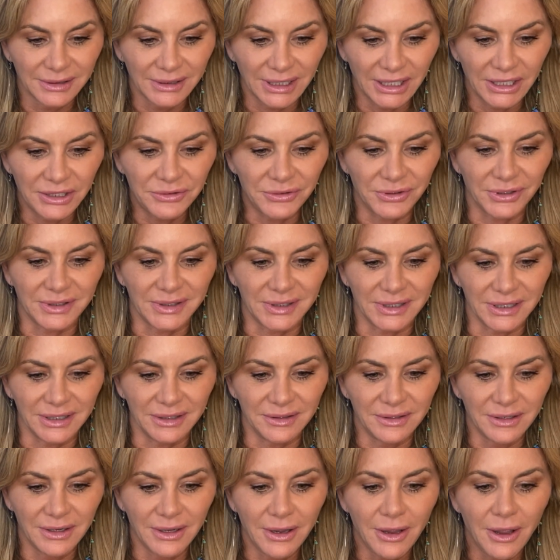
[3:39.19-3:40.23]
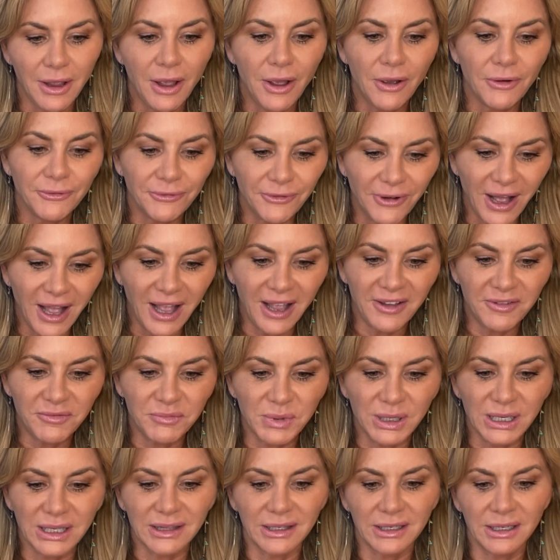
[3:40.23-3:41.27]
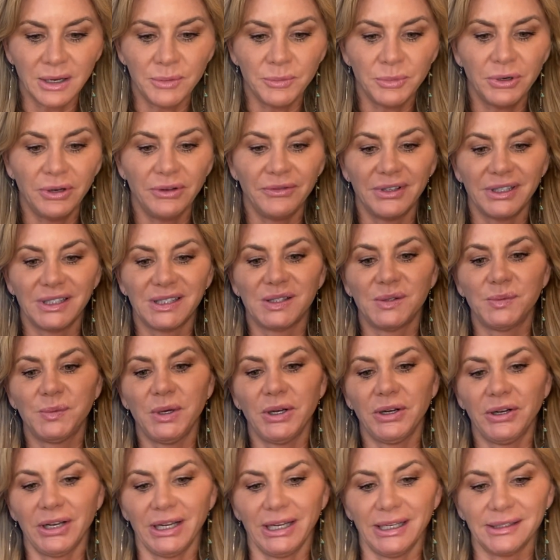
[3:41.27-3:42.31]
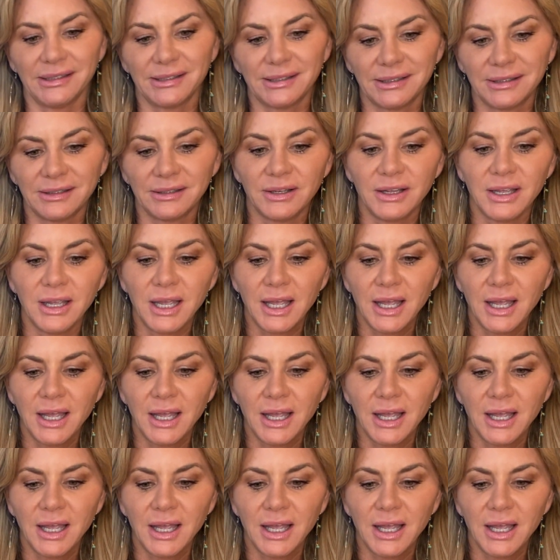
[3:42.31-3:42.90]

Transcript: Interesting. Five being the number of experience.